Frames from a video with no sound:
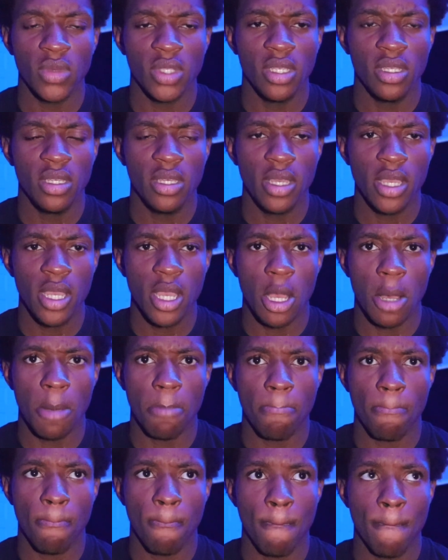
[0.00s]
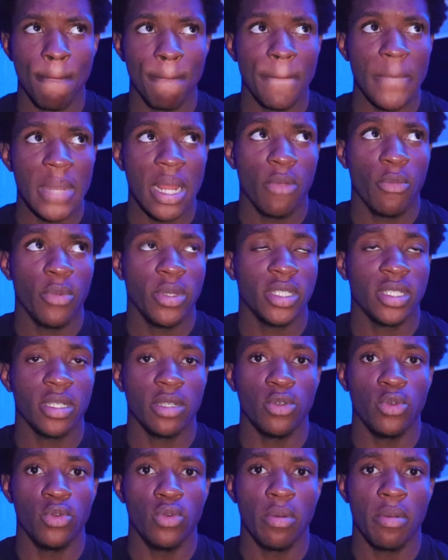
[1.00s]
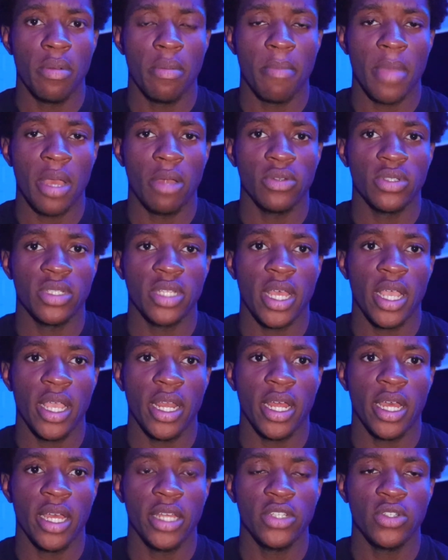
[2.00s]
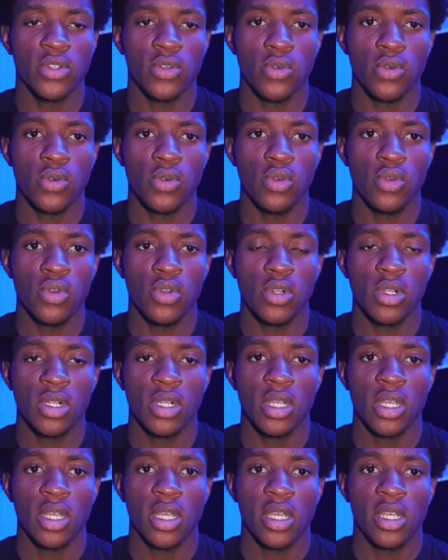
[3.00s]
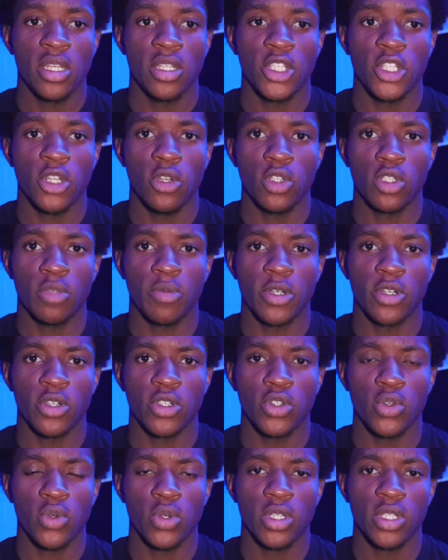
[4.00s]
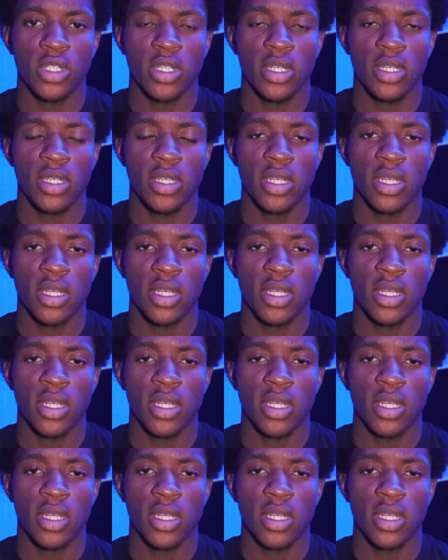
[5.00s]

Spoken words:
yeah, went to Mount Zion High School, Jonesboro, Georgia.